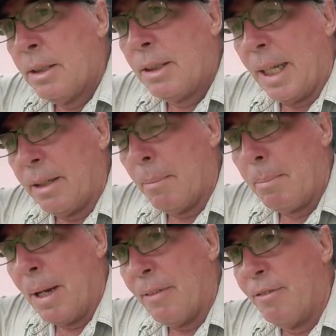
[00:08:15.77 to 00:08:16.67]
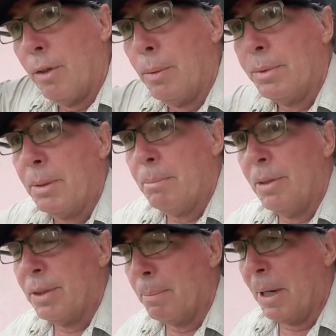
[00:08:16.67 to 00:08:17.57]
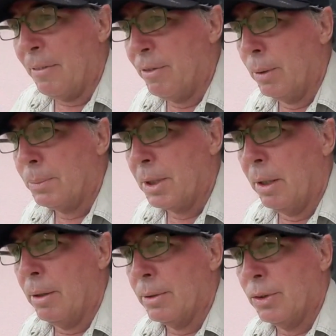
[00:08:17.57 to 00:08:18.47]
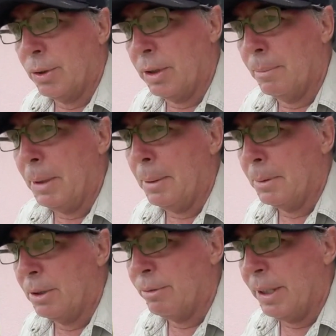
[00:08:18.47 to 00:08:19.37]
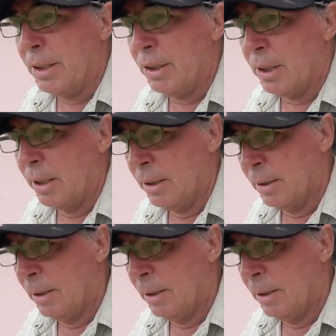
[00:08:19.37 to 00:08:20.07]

stand on platforms and move the platforms along just to be able to reach